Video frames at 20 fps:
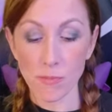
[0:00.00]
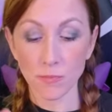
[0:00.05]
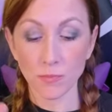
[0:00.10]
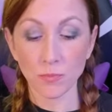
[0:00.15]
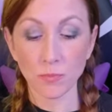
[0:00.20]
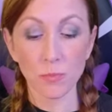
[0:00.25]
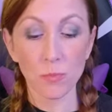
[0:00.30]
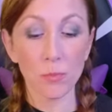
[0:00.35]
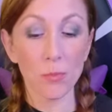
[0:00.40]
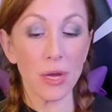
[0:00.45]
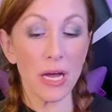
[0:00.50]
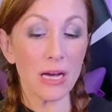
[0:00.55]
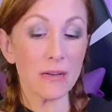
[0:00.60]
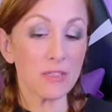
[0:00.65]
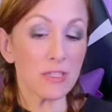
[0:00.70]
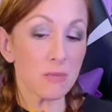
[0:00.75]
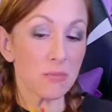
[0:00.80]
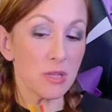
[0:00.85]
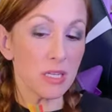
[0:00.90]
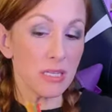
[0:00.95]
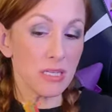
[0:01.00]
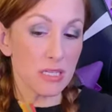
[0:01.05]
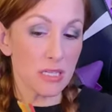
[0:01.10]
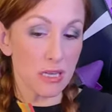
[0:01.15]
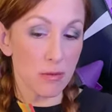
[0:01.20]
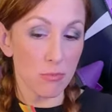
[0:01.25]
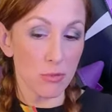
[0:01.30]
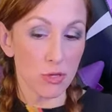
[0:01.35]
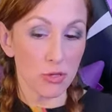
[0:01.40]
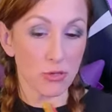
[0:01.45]
We have something
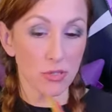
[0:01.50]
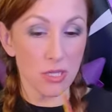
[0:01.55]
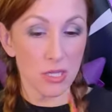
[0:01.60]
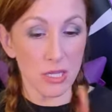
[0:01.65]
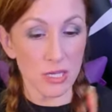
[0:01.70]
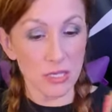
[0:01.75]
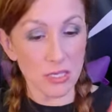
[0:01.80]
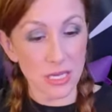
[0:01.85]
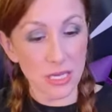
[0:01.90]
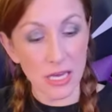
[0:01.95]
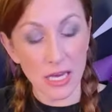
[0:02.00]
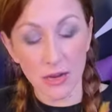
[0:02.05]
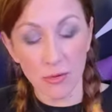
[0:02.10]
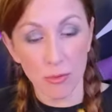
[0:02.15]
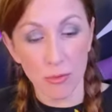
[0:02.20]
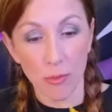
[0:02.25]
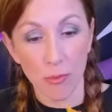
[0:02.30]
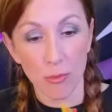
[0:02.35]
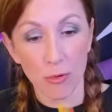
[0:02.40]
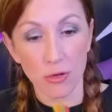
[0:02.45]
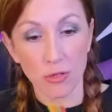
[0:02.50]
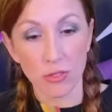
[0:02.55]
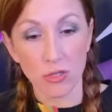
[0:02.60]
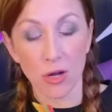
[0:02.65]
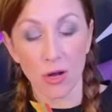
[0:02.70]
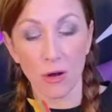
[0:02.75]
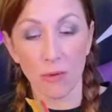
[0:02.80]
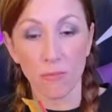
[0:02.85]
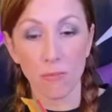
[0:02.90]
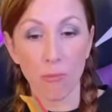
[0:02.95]
similar to this. I can't remember what it's
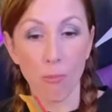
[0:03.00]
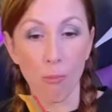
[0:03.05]
called.